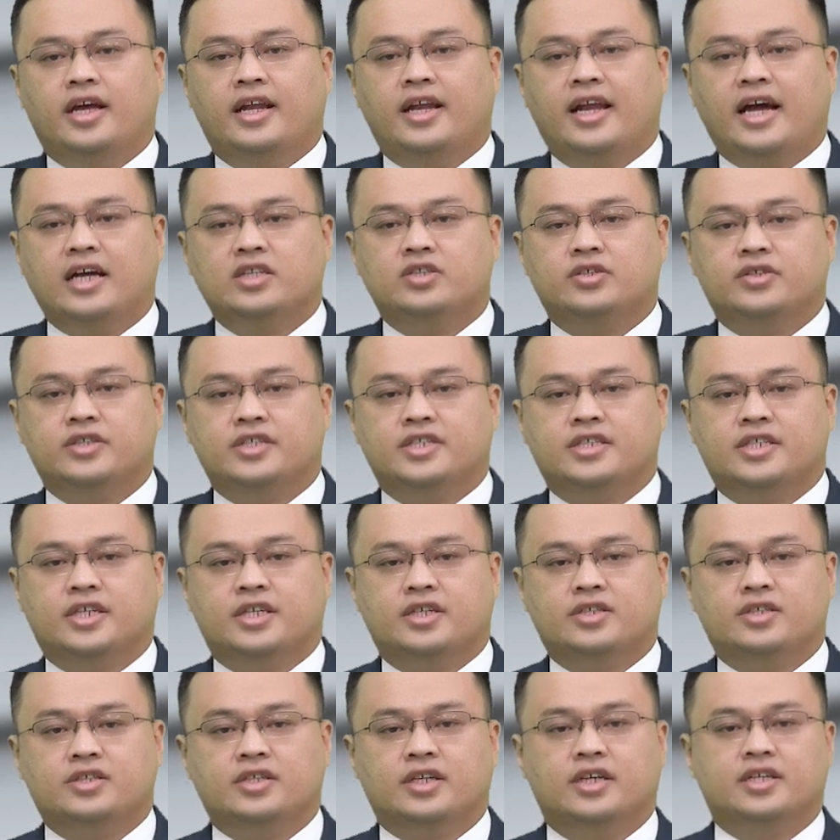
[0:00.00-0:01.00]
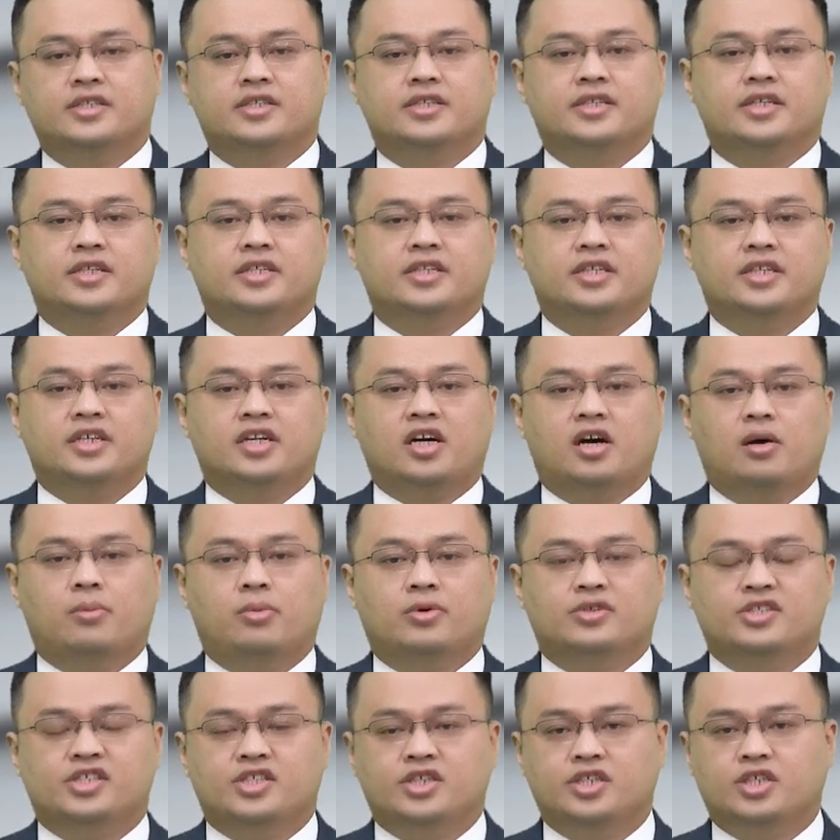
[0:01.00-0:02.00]
Electrolysis is the
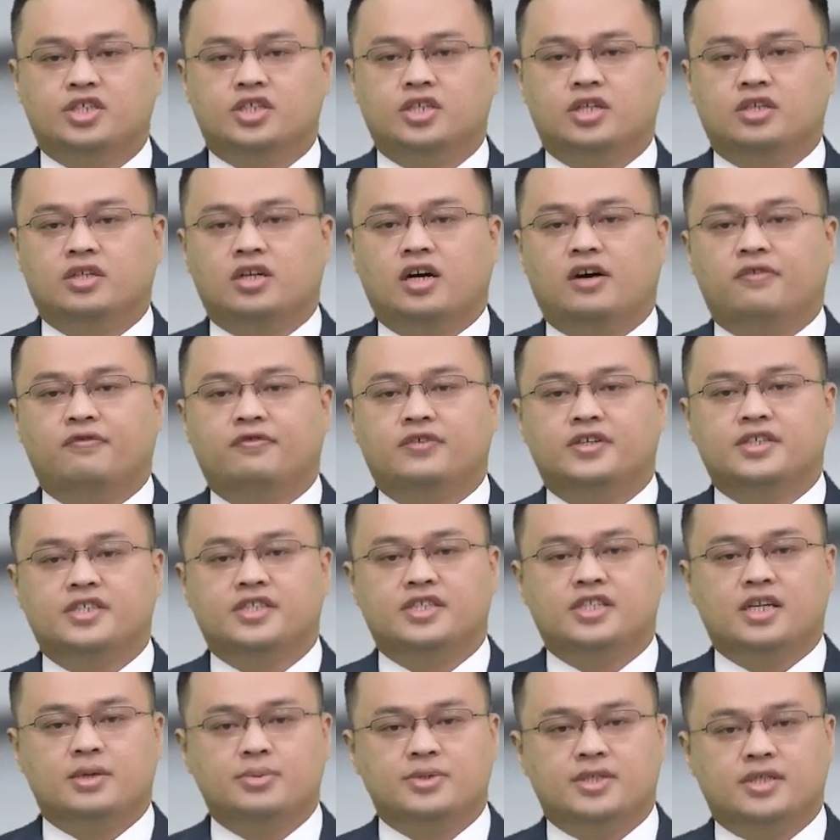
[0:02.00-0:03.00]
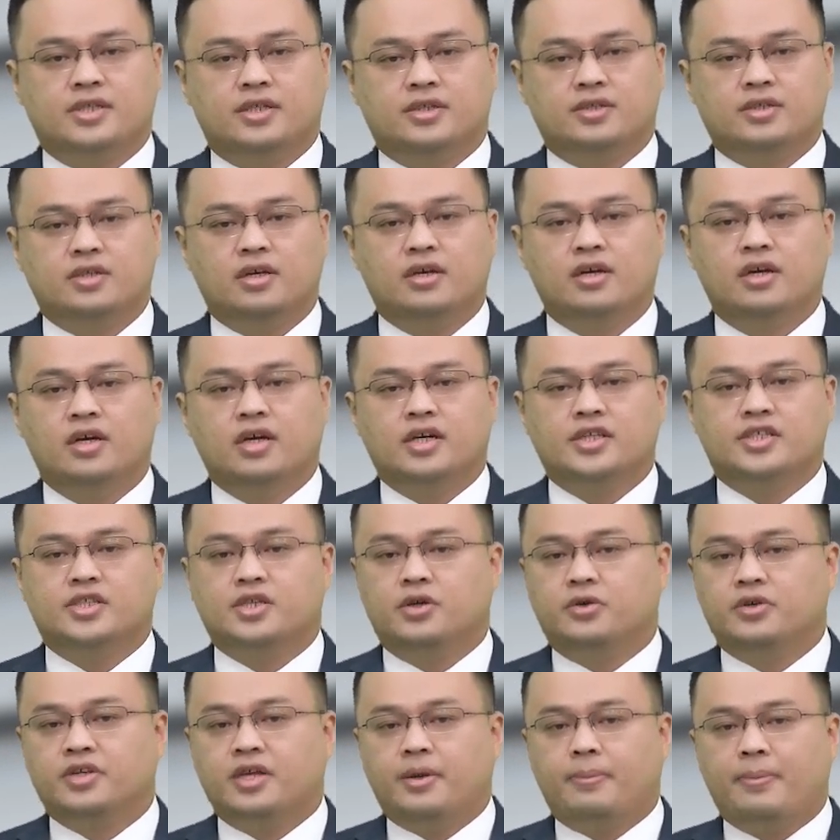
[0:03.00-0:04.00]
decomposition of a substance
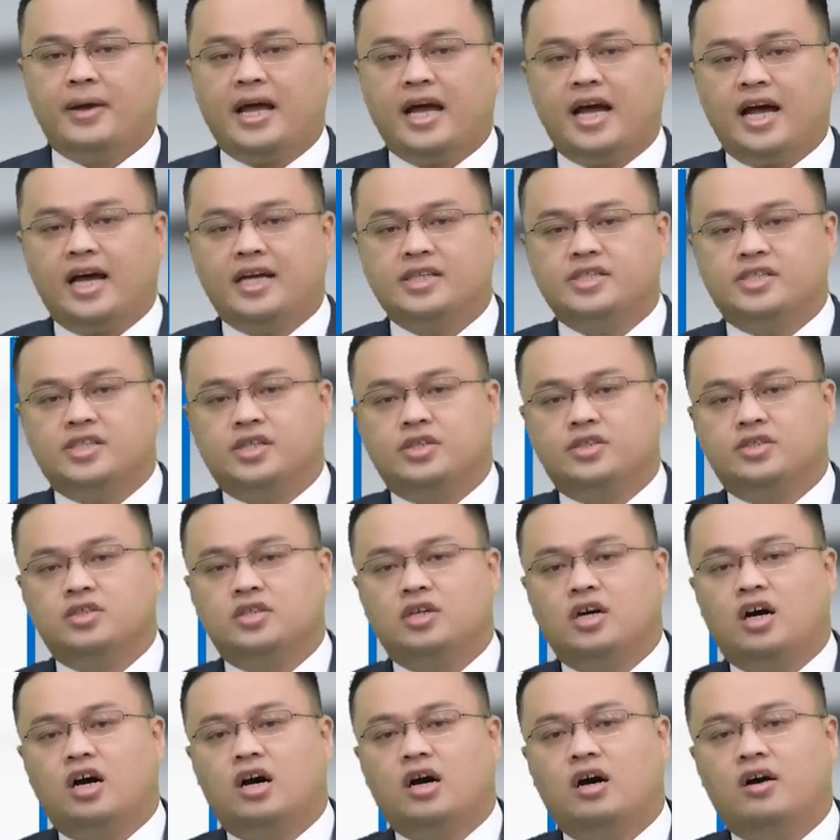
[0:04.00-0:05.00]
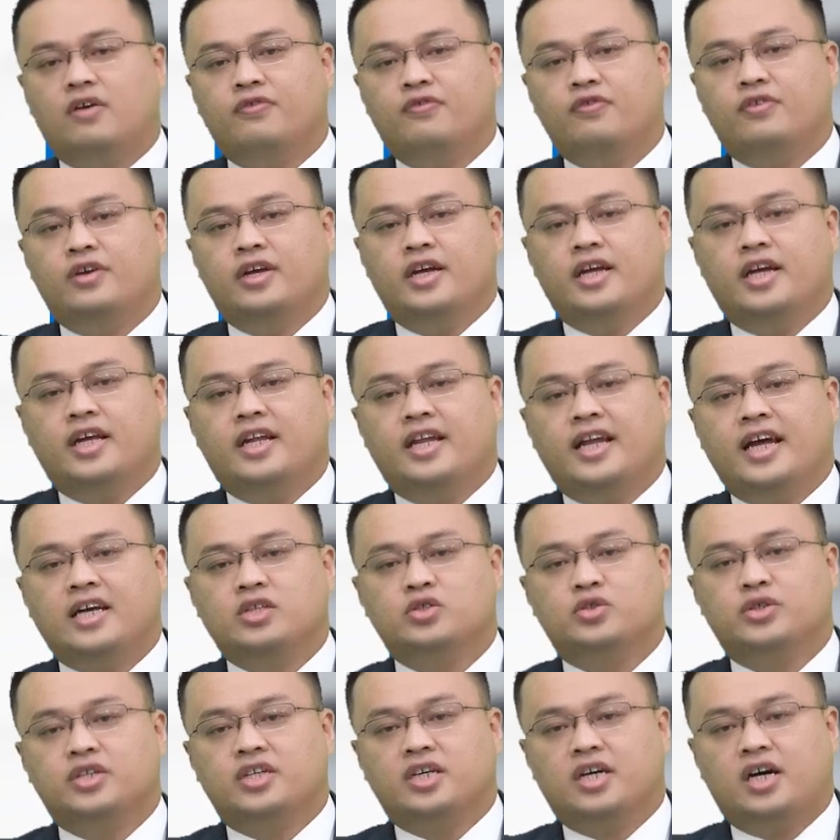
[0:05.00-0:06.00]
through the passage of
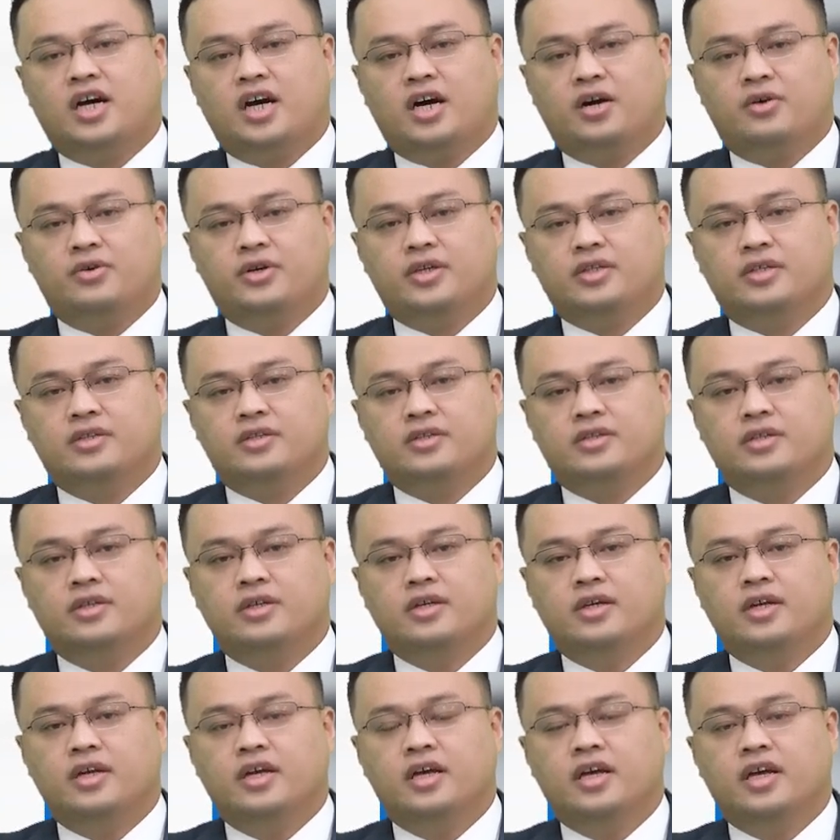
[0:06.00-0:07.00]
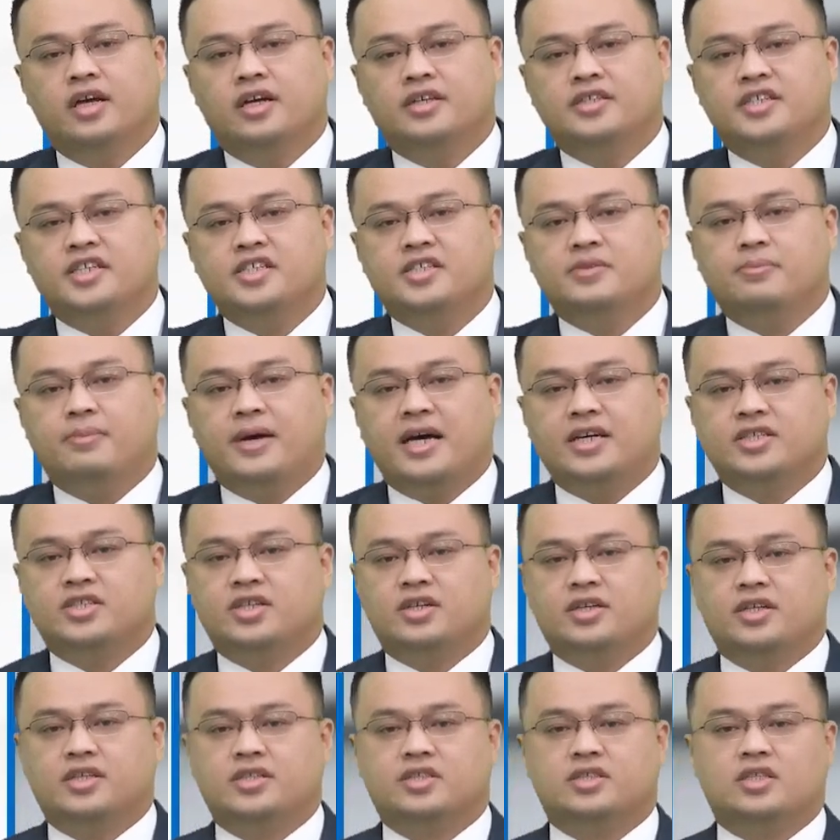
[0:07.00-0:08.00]
electric current. This
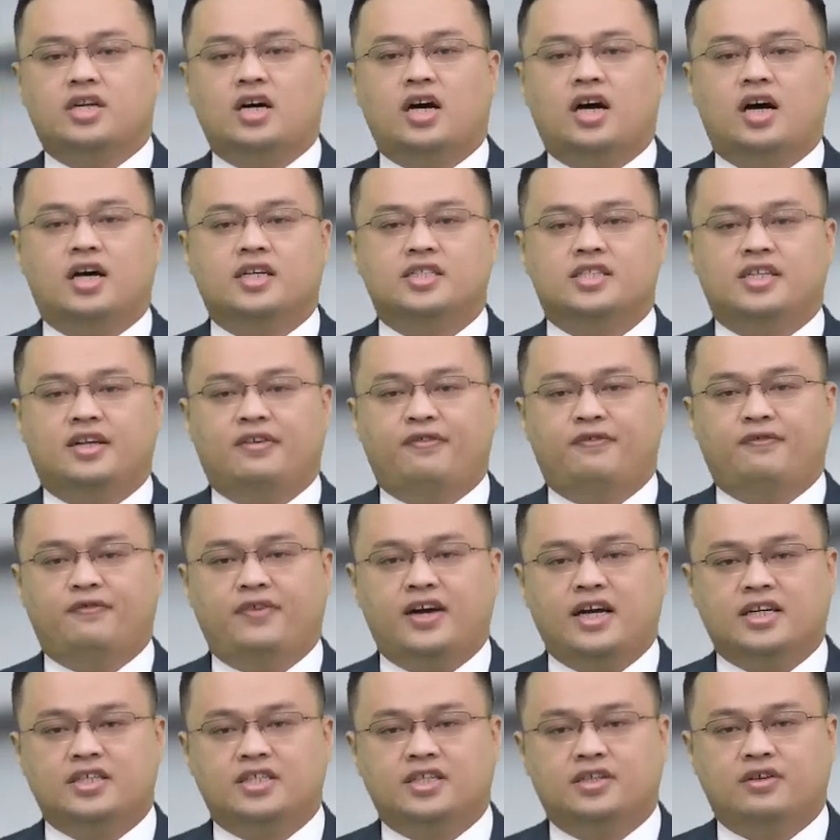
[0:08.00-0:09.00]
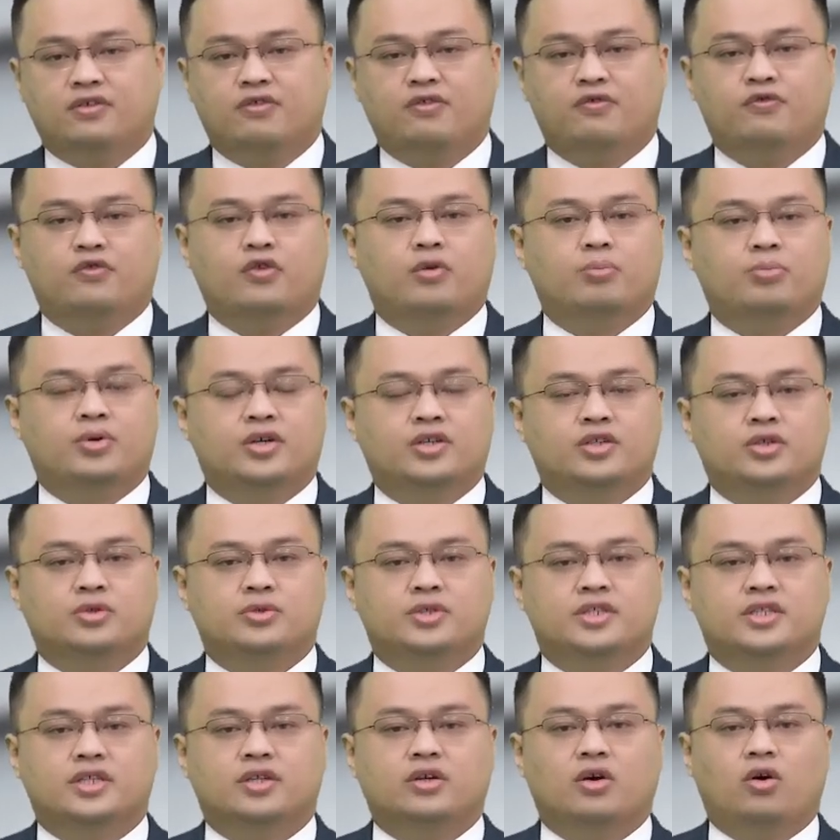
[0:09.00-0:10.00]
method is cost-effective for
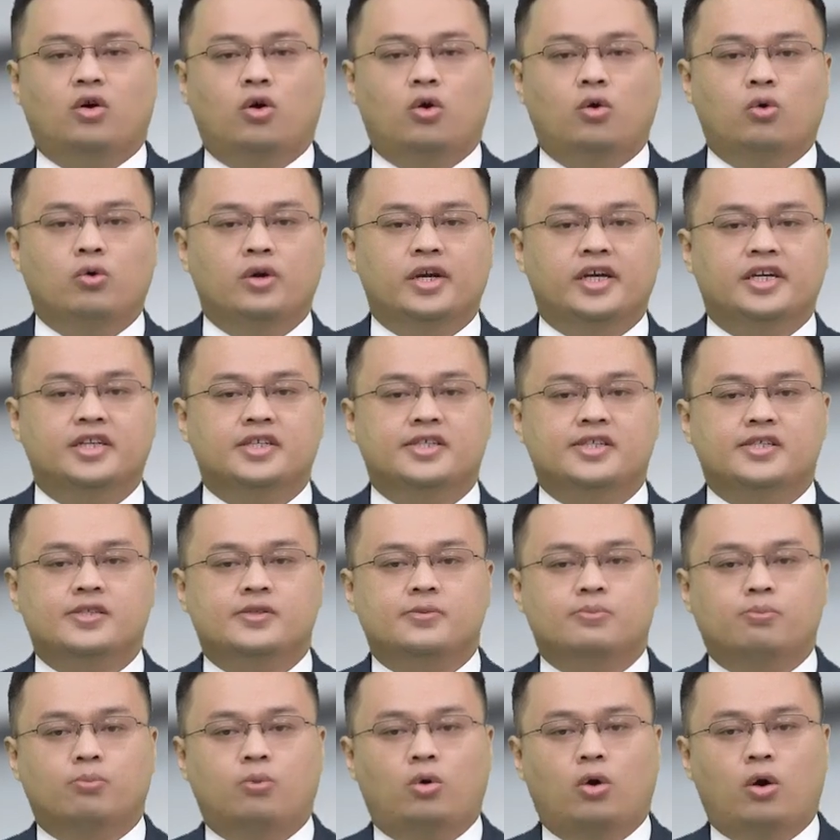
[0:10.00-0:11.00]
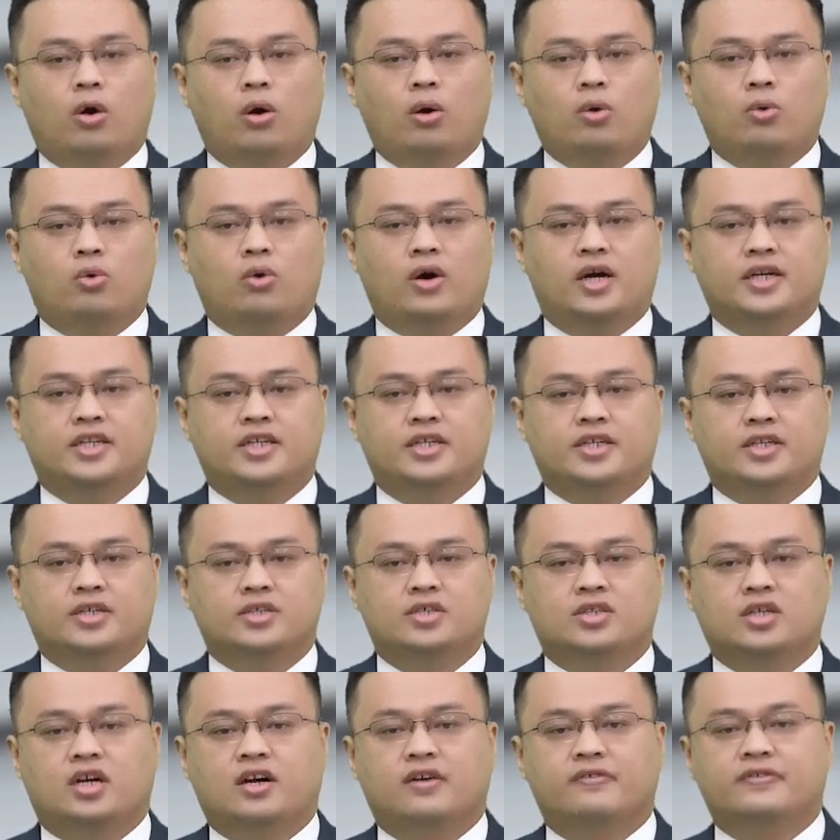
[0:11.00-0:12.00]
producing only small
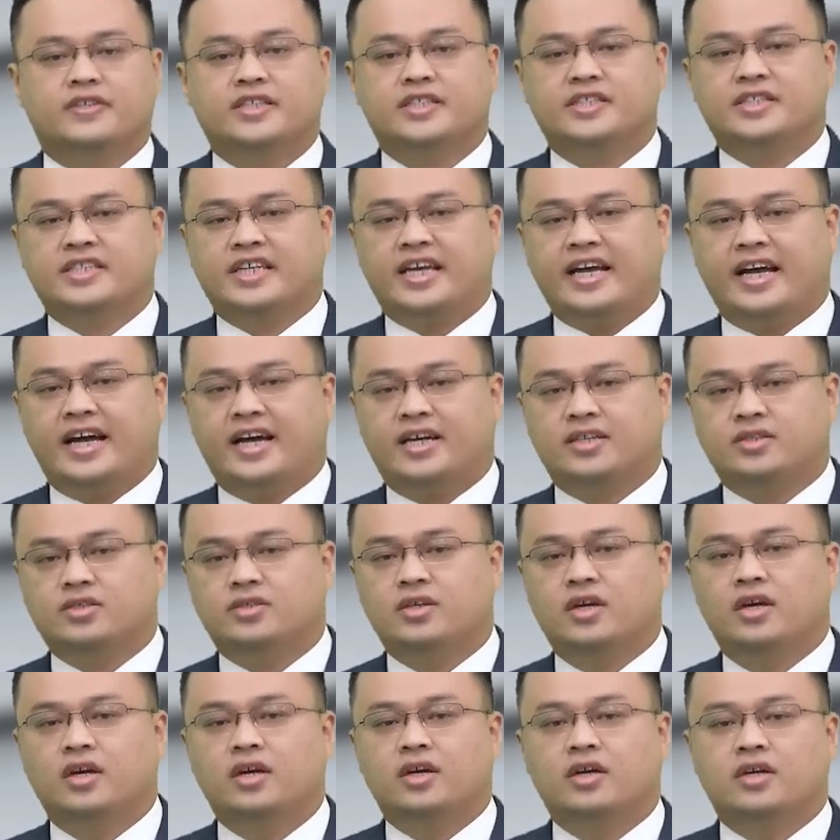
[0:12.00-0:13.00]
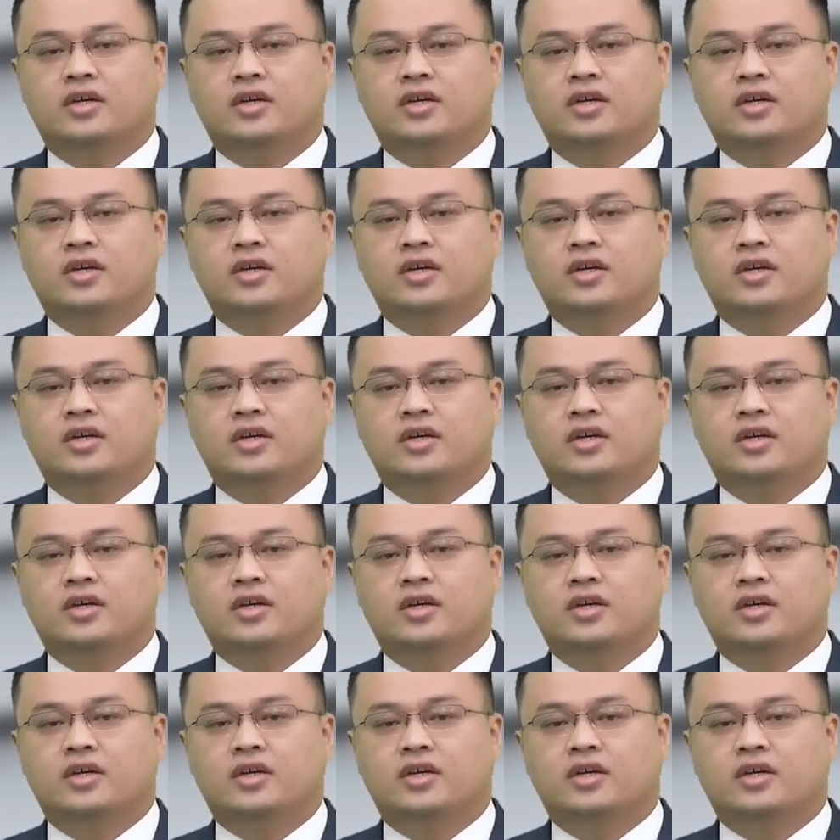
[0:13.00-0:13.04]
quantities of this gas